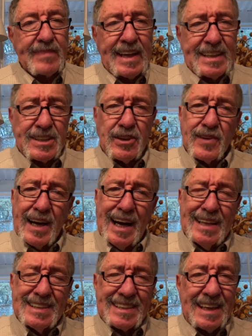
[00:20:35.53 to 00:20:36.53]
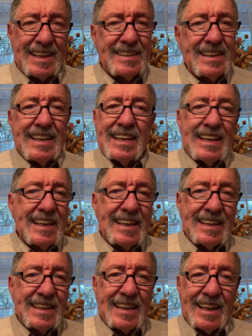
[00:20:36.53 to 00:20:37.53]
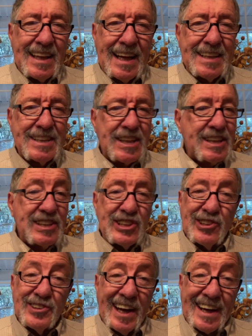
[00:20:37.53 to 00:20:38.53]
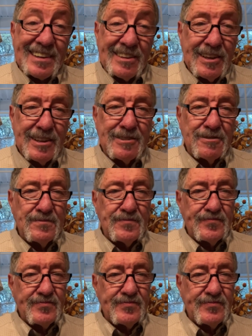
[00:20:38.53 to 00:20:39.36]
And so God said, "Elijah, you're not alone.